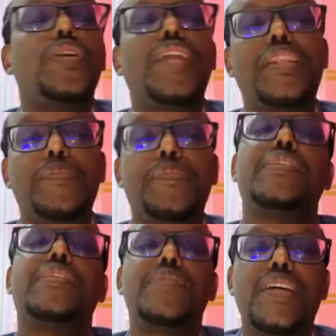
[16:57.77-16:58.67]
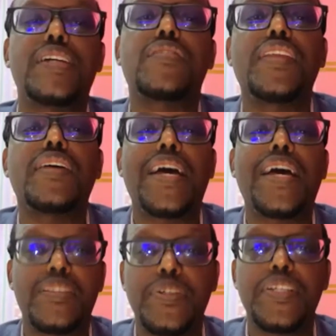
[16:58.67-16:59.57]
not repeat the mistakes of the
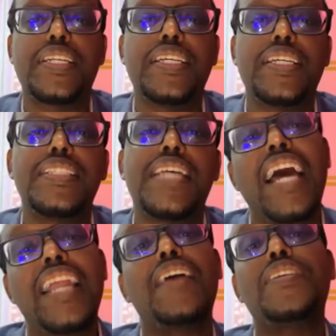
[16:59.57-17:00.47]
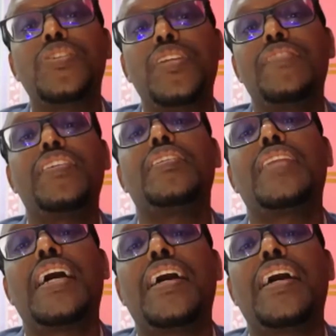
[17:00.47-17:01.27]
past president, and actually even